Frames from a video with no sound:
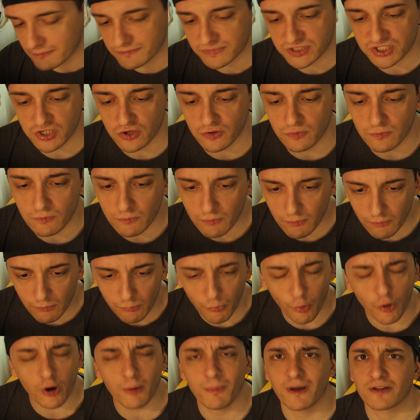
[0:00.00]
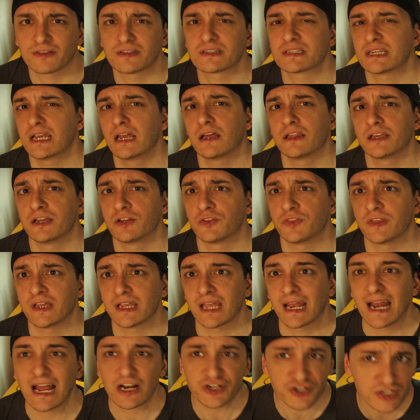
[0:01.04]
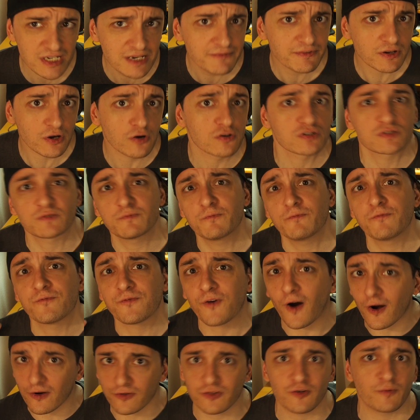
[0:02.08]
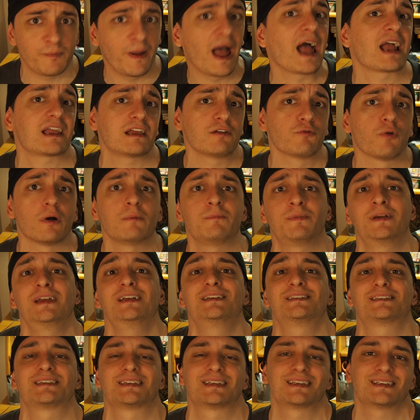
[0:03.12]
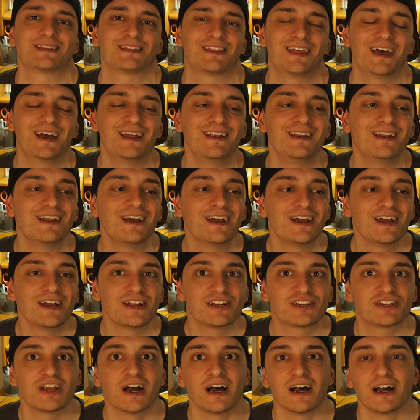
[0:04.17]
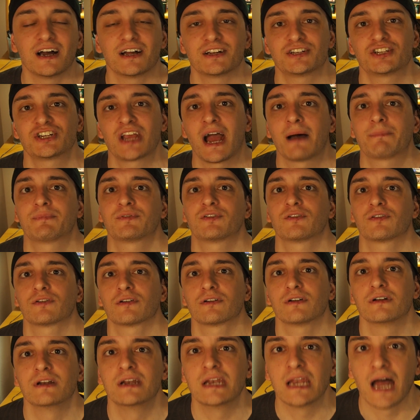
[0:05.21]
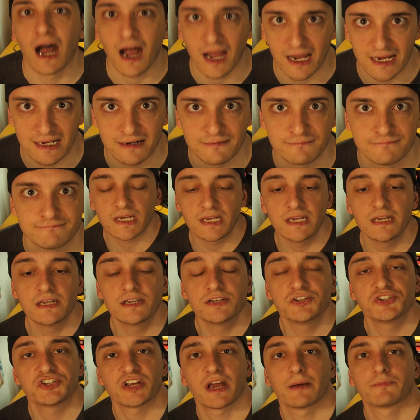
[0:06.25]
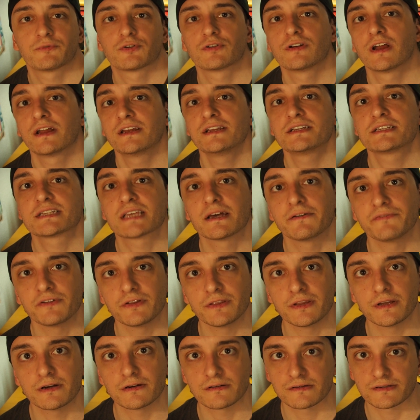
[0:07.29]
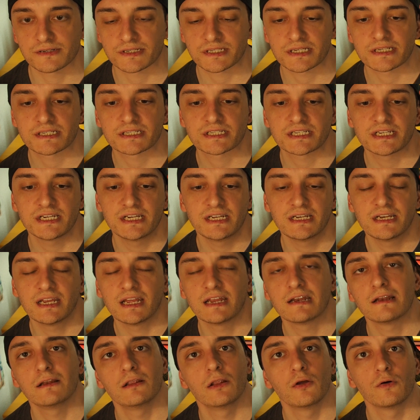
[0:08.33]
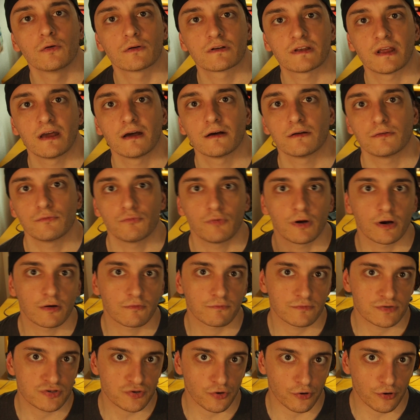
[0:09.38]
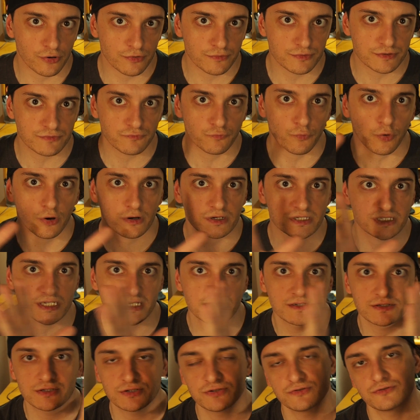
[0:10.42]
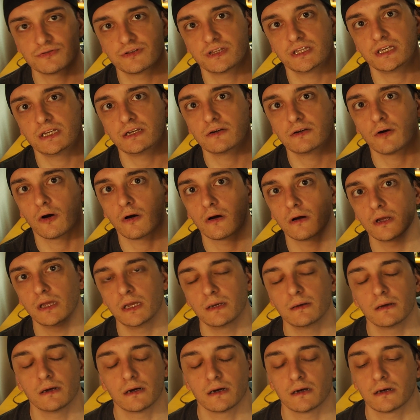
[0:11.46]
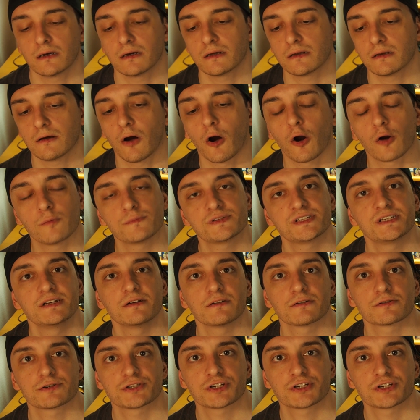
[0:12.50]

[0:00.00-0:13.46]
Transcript: so more about this alien thing. It actually even goes farther back in One Piece than Chapter 9. In Chapter 97, there's a scene in Logtown where Zoro walks into the arms dealer